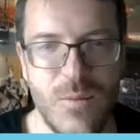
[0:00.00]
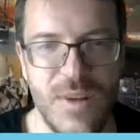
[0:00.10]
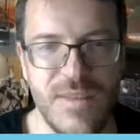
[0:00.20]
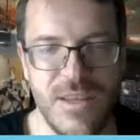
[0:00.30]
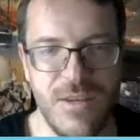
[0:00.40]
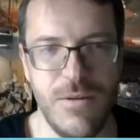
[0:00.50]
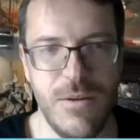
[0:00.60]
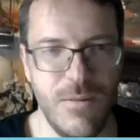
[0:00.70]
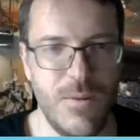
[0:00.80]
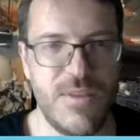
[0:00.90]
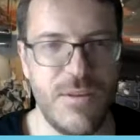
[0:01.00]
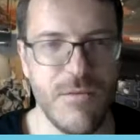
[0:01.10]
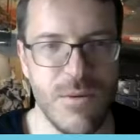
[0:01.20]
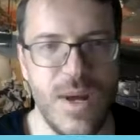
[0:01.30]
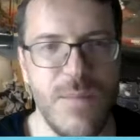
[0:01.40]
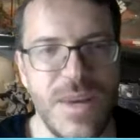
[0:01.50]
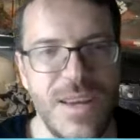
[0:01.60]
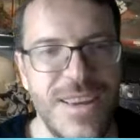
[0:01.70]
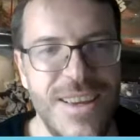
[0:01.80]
Like once you grew up,